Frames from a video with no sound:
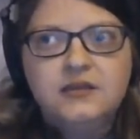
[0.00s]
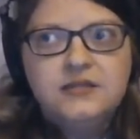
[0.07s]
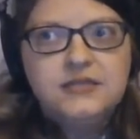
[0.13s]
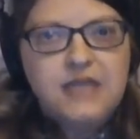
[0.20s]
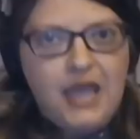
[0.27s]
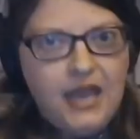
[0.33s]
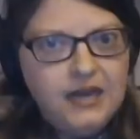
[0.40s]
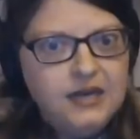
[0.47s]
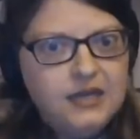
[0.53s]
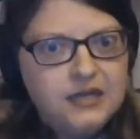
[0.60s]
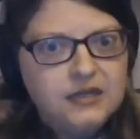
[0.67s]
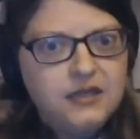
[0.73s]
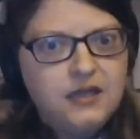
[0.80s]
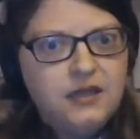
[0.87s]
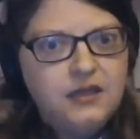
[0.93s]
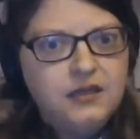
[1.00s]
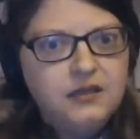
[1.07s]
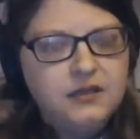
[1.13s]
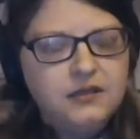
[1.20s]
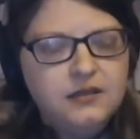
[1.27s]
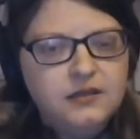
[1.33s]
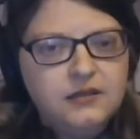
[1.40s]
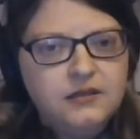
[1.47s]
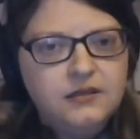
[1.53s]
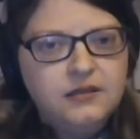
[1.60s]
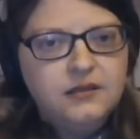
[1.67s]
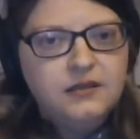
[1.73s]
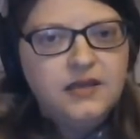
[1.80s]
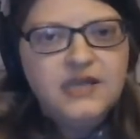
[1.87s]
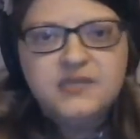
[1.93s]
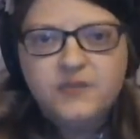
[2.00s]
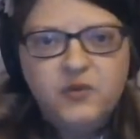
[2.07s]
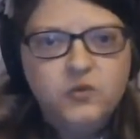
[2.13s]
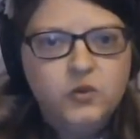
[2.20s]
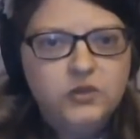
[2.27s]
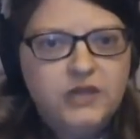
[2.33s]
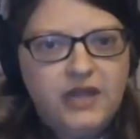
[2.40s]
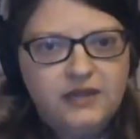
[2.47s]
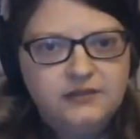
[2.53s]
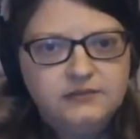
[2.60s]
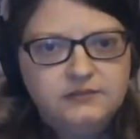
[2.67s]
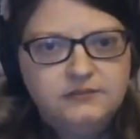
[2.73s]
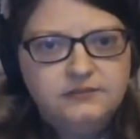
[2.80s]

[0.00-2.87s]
technically it's been ruled on.